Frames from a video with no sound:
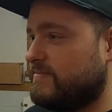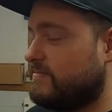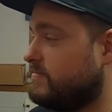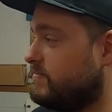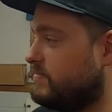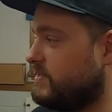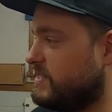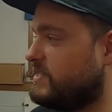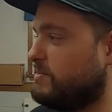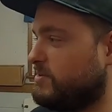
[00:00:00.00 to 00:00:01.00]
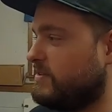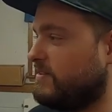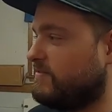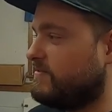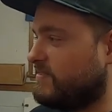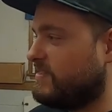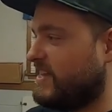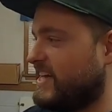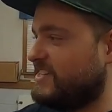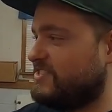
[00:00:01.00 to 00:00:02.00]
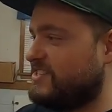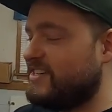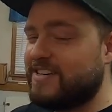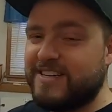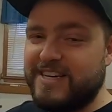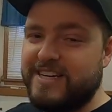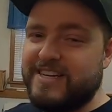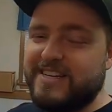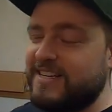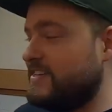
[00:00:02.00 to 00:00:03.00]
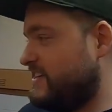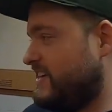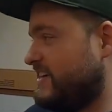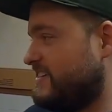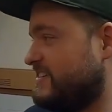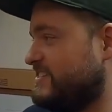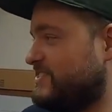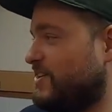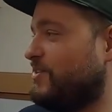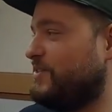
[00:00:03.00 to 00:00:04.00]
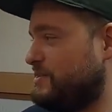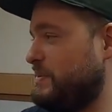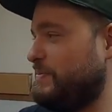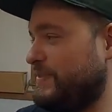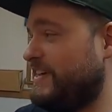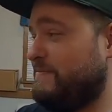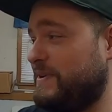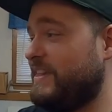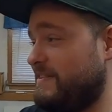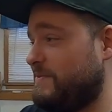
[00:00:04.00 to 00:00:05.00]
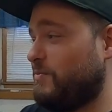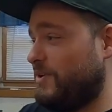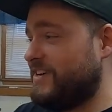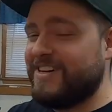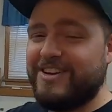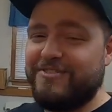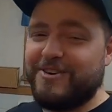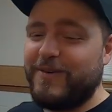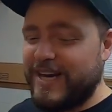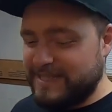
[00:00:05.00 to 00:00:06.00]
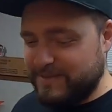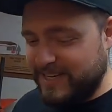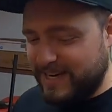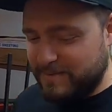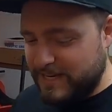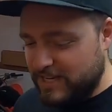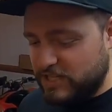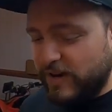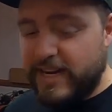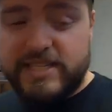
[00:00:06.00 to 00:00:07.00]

no December. December of when we, when last we did the year. floor pan, the floor yeah. Bleh. So these people, they've been they've been wanting to know yes. for quite some time. So I